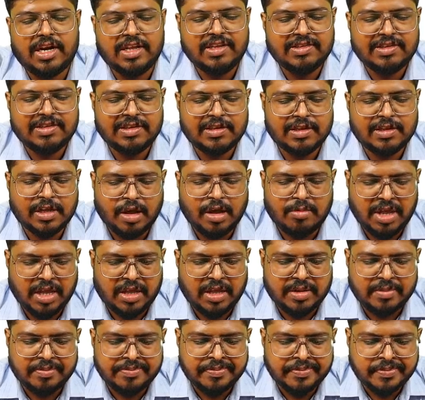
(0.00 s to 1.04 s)
is
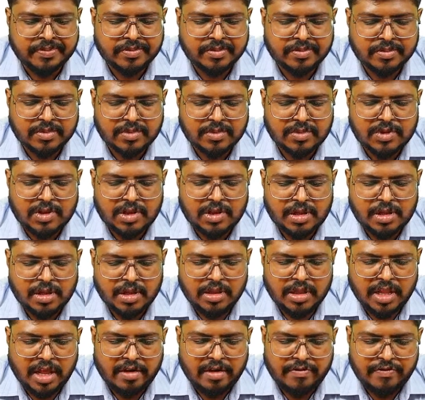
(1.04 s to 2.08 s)
coming.
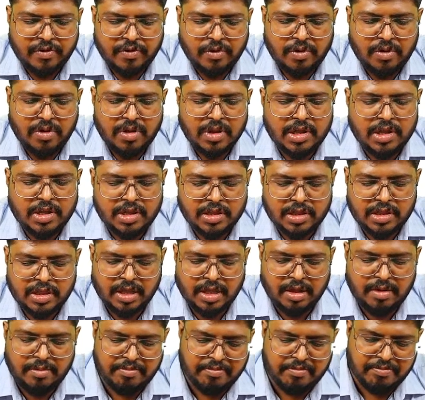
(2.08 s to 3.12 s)
Therefore,
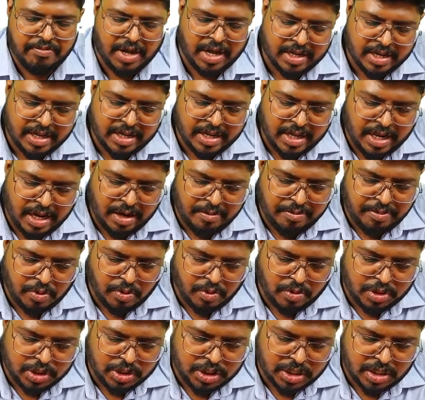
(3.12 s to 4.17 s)
the buccal
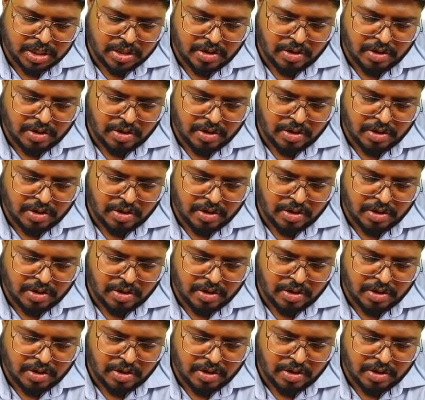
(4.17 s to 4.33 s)
portion